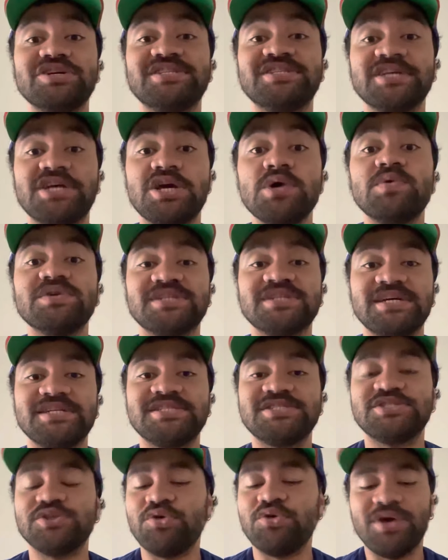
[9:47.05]
It secures
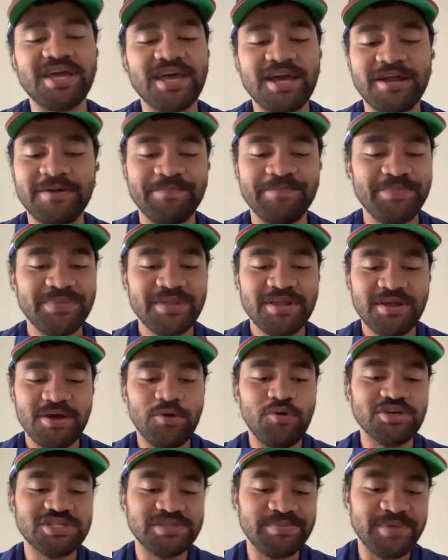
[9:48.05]
us. So again,
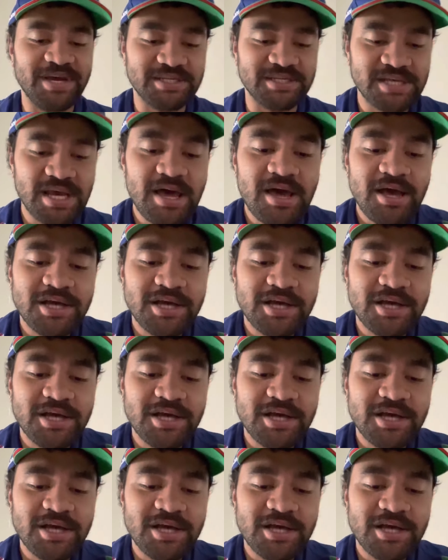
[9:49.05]
awesome as.